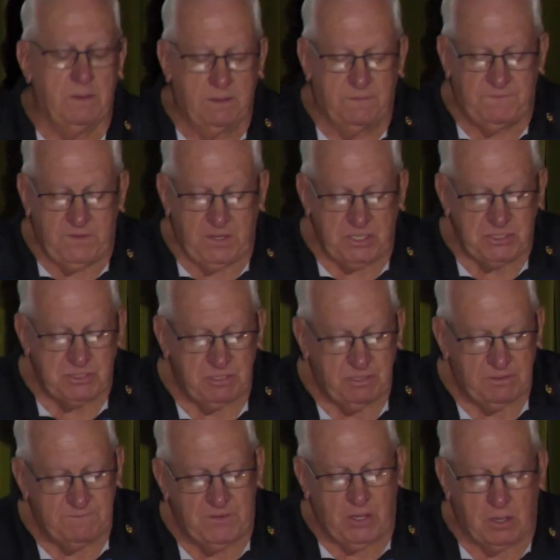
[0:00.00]
The
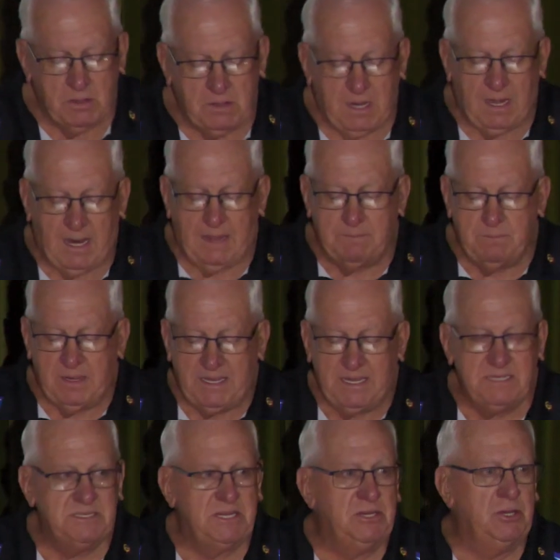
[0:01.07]
future of your club
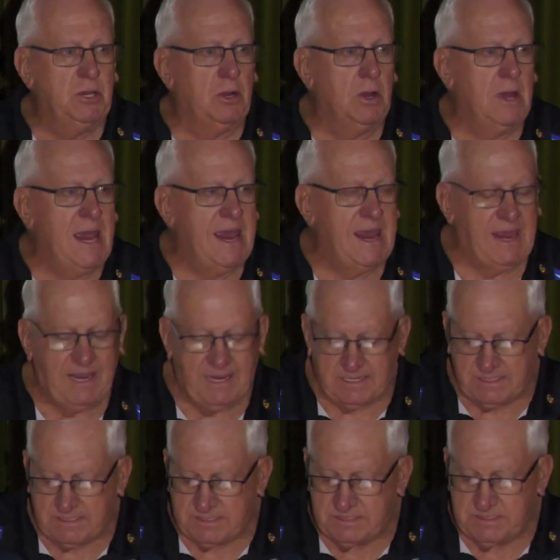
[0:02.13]
is in your
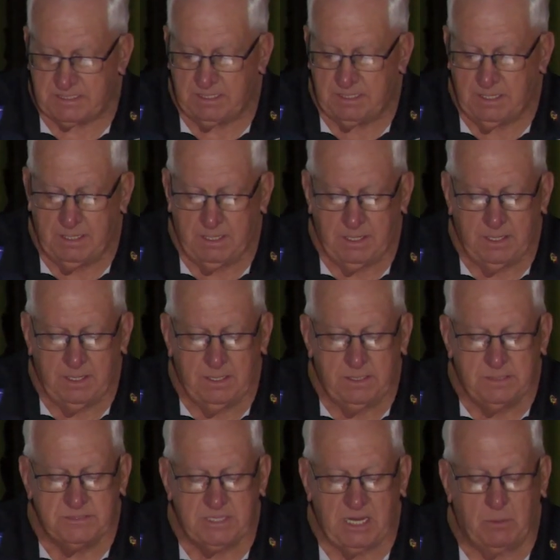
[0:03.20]
hands.
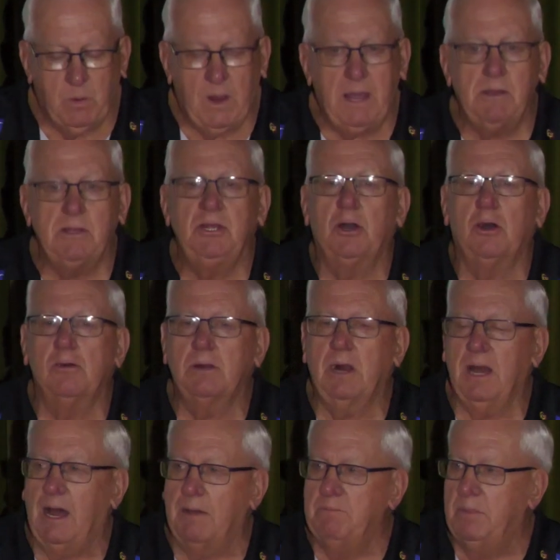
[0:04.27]
So where will your
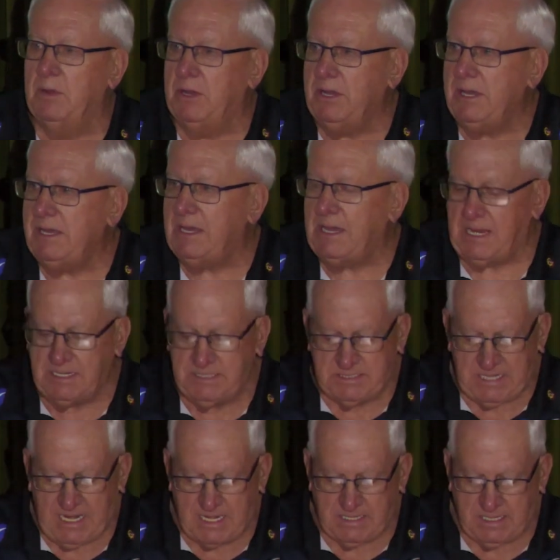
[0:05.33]
club be in
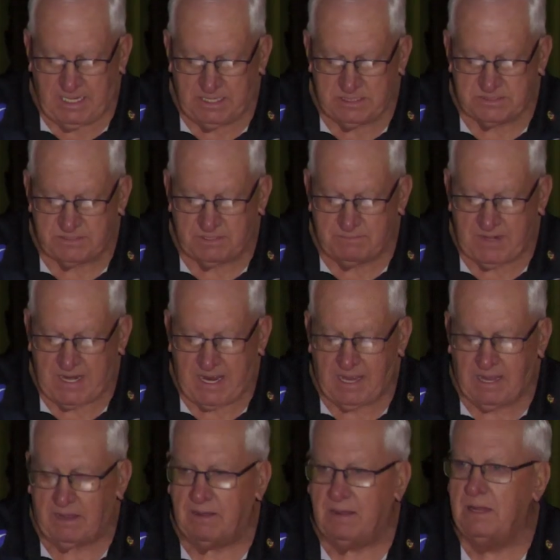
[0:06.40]
10 years from
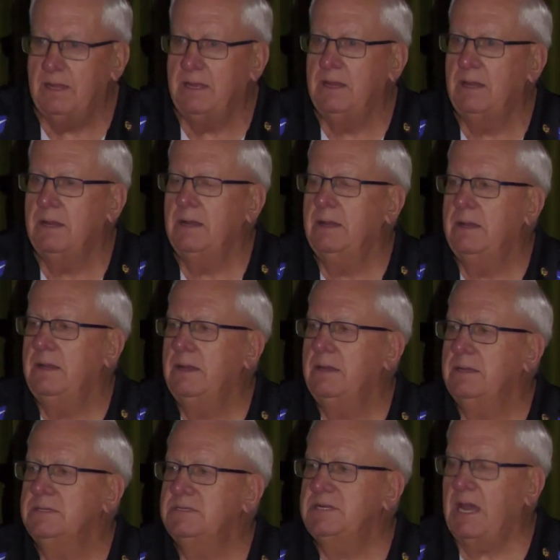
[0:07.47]
now?
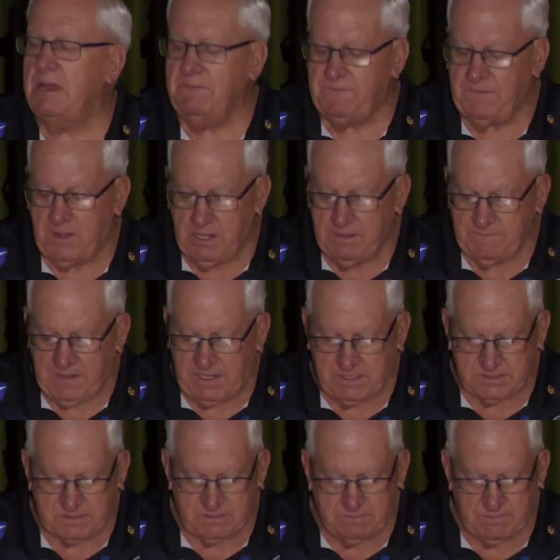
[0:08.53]
say five
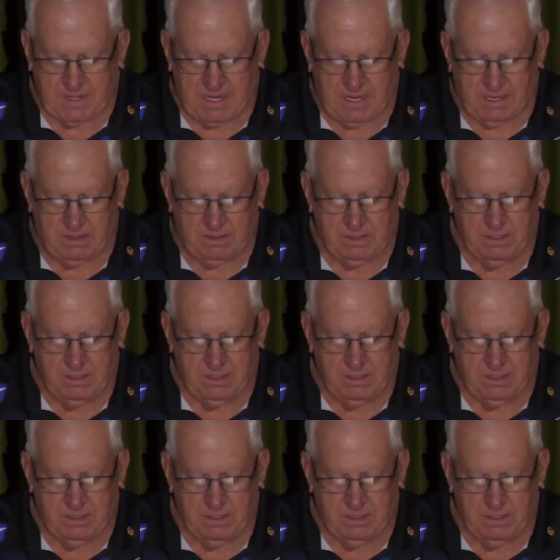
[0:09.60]
years from now.